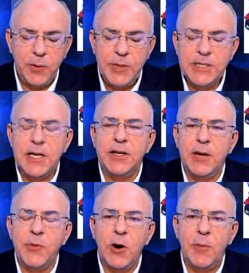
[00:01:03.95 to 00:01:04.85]
be telling
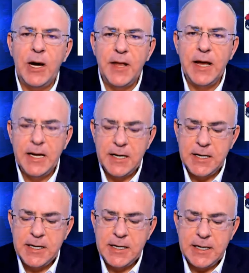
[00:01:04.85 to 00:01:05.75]
you more about that
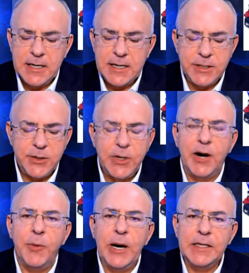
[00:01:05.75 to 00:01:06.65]
during
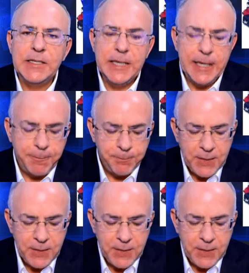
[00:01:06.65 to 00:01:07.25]
our break today.